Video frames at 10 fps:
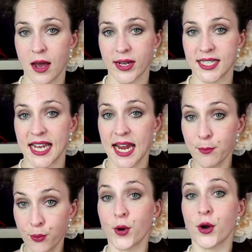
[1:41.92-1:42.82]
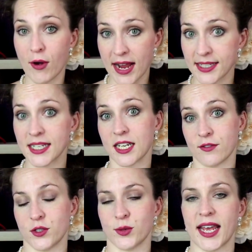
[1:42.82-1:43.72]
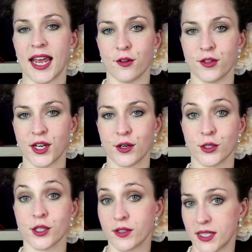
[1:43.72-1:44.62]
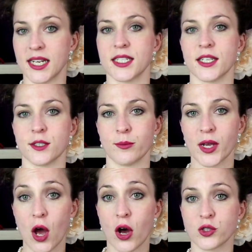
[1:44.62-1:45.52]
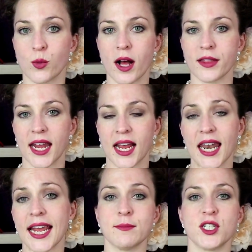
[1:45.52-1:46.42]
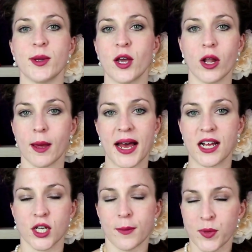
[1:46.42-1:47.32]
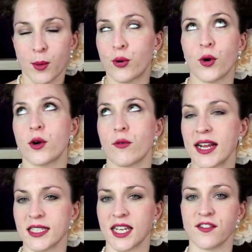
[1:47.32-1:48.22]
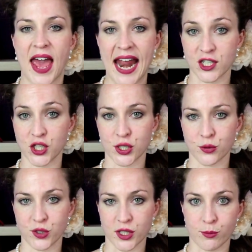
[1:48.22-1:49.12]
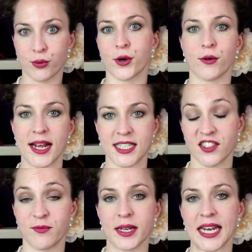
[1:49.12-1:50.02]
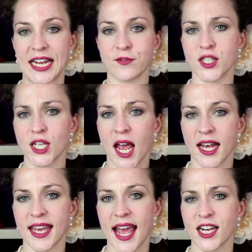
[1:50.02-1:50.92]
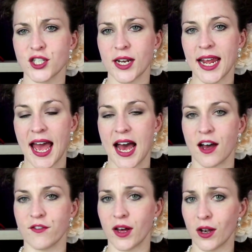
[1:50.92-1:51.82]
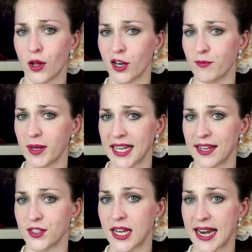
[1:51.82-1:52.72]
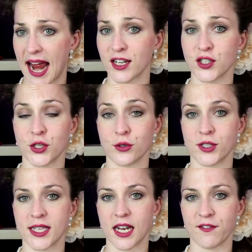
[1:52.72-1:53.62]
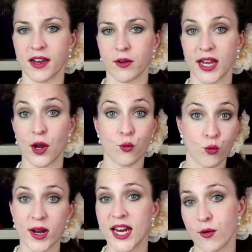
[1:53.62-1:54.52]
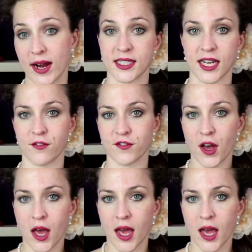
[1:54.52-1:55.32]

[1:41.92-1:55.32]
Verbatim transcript: I say progressives with a healthy dose of cynicism because while they claim to be all about progressive attitudes and progressive beliefs, they actually have a lot of beliefs and attitudes that are very regressive,